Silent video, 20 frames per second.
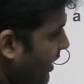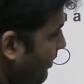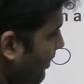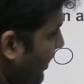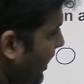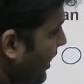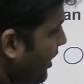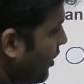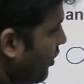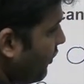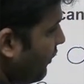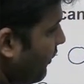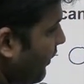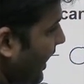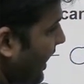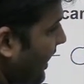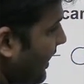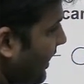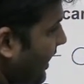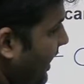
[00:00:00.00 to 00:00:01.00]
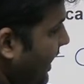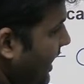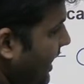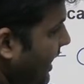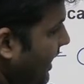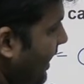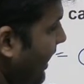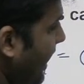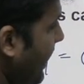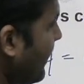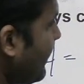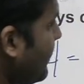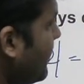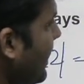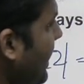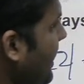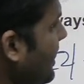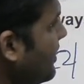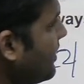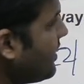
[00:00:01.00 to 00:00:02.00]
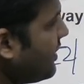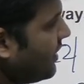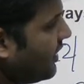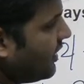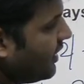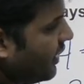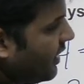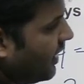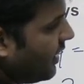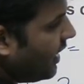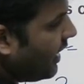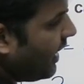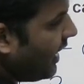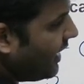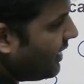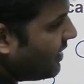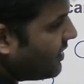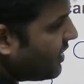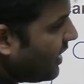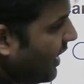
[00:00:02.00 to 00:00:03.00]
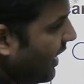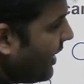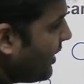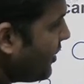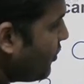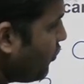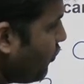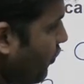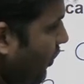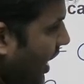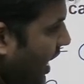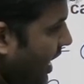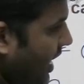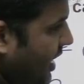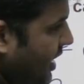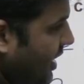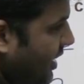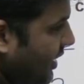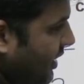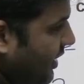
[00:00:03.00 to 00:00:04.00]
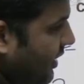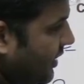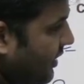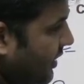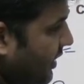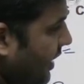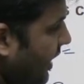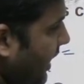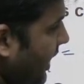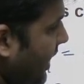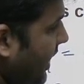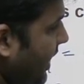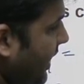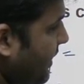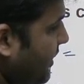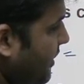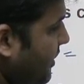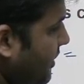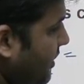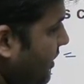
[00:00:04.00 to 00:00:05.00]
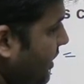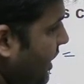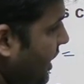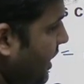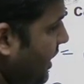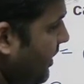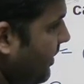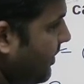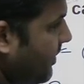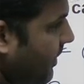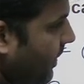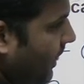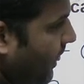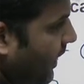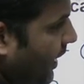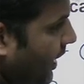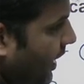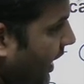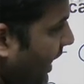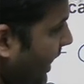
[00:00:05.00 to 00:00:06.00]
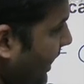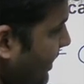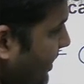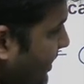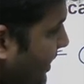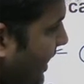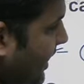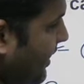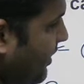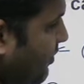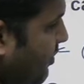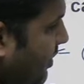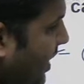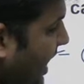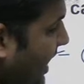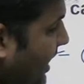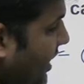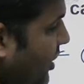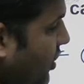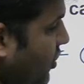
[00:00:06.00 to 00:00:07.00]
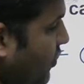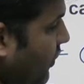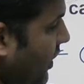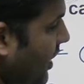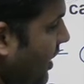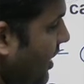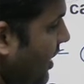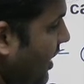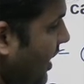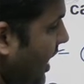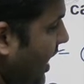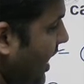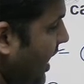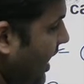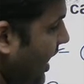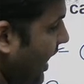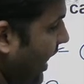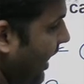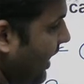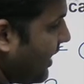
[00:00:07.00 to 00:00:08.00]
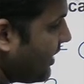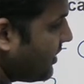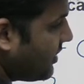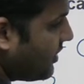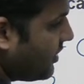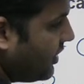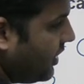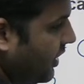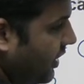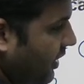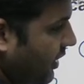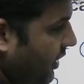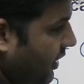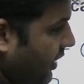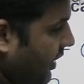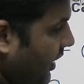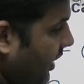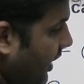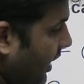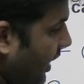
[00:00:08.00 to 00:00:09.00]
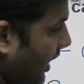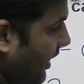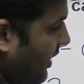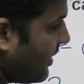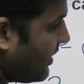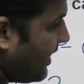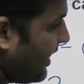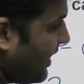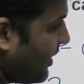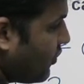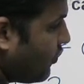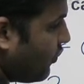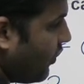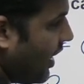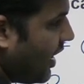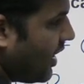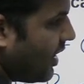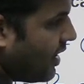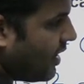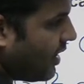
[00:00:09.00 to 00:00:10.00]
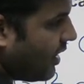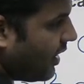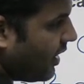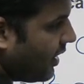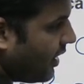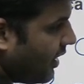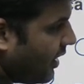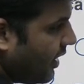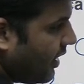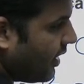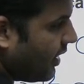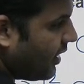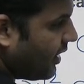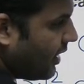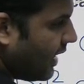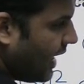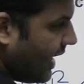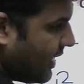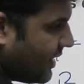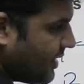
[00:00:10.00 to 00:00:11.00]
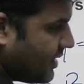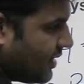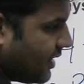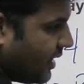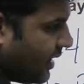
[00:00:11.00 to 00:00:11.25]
pair of x as 1, a as 3, x as minus 1, a as 3, x as 1, x